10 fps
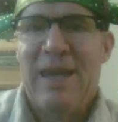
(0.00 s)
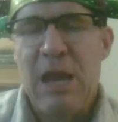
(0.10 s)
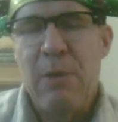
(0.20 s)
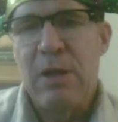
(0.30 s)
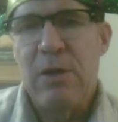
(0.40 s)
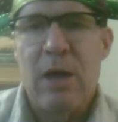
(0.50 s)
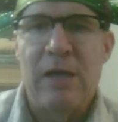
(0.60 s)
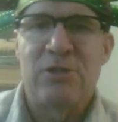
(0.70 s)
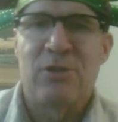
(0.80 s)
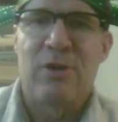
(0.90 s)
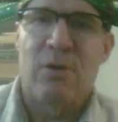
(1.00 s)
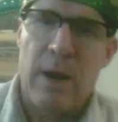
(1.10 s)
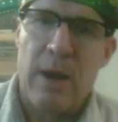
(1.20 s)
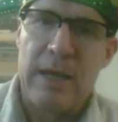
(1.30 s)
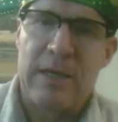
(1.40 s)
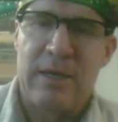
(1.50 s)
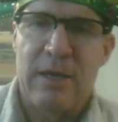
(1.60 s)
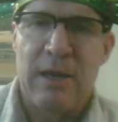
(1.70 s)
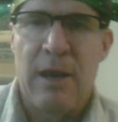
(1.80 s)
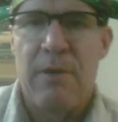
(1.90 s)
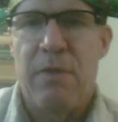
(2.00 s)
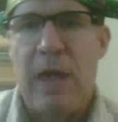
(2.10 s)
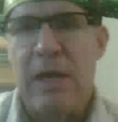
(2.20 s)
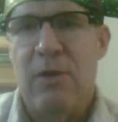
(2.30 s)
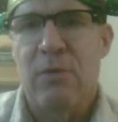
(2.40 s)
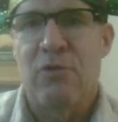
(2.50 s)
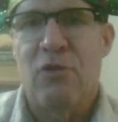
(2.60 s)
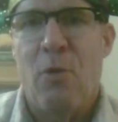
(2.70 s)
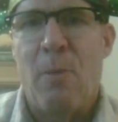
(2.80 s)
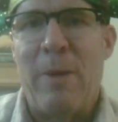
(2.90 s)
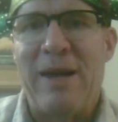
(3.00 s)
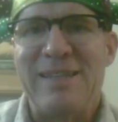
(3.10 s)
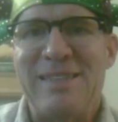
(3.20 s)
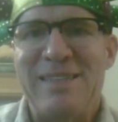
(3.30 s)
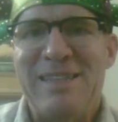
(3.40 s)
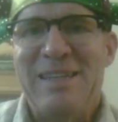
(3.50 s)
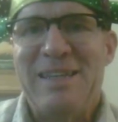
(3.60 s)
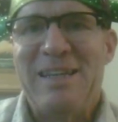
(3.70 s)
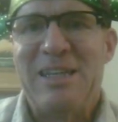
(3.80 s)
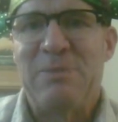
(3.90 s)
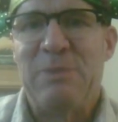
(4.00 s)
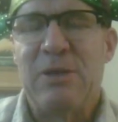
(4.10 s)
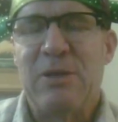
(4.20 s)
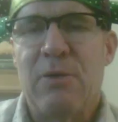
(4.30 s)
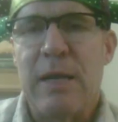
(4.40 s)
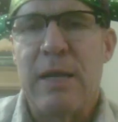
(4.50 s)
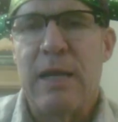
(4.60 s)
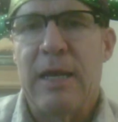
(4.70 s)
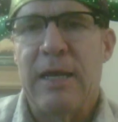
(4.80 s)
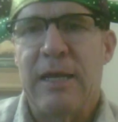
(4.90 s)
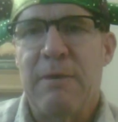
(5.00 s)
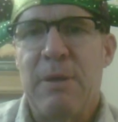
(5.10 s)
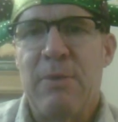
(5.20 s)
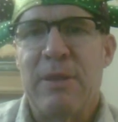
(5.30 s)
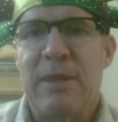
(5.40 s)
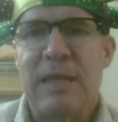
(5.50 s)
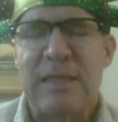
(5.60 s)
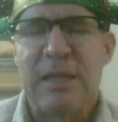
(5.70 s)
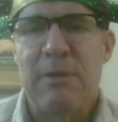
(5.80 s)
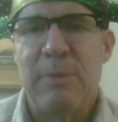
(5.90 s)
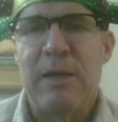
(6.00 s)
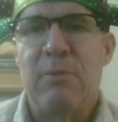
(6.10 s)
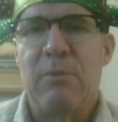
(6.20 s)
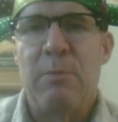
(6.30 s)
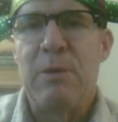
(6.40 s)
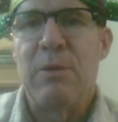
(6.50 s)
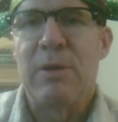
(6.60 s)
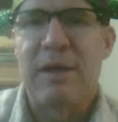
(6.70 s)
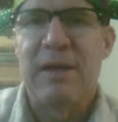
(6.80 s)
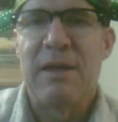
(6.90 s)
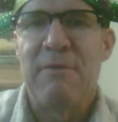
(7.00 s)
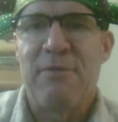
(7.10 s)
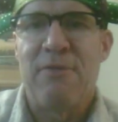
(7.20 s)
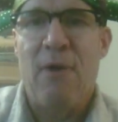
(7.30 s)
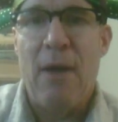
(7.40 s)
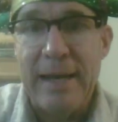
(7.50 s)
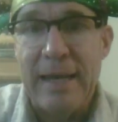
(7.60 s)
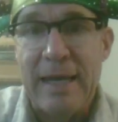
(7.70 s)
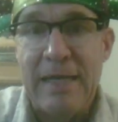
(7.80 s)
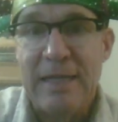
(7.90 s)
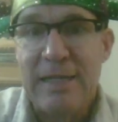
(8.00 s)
Anyway, you guys are great, and thank you so much. It's been great to be with you this little bit, and we'll be with you again Friday.